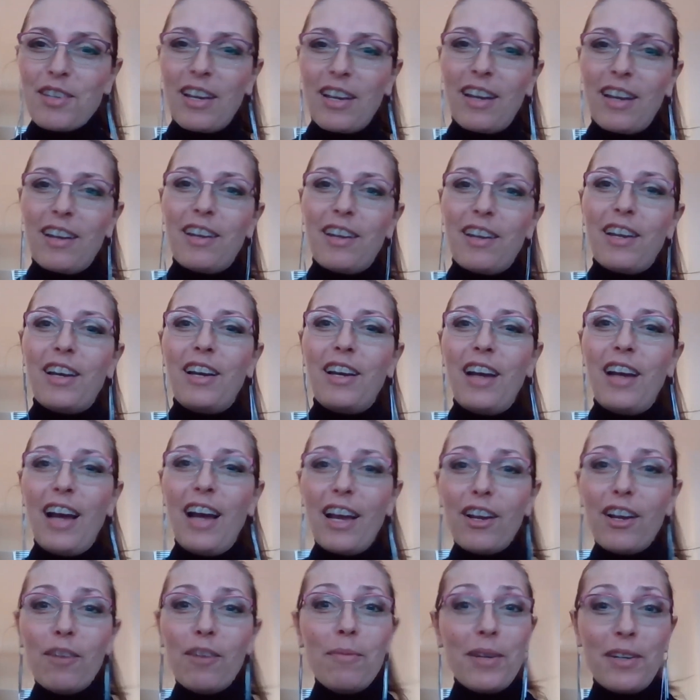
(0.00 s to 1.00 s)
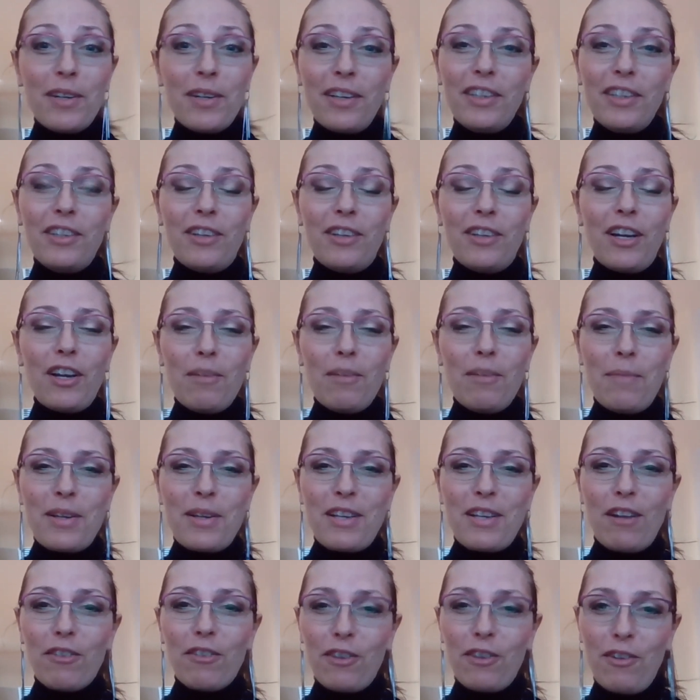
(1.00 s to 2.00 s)
And I got
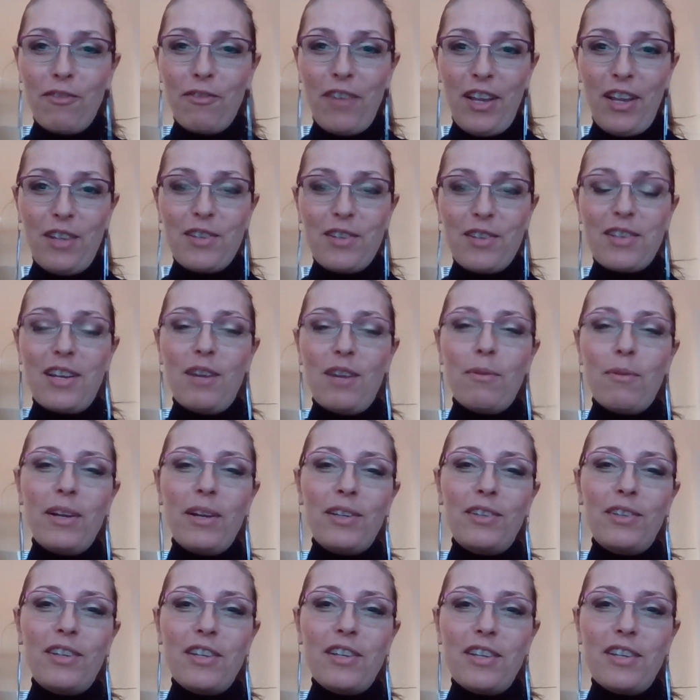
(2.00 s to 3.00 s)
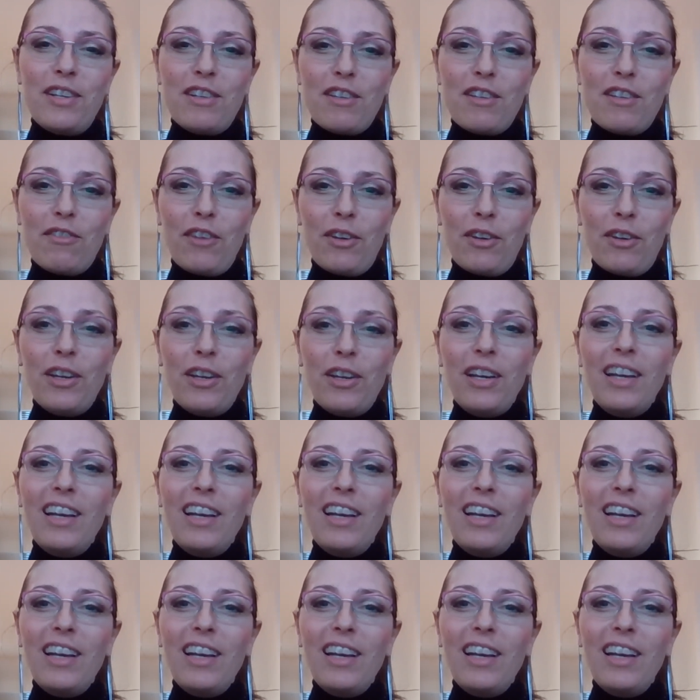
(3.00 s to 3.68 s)
myself convinced, and I went to this interview,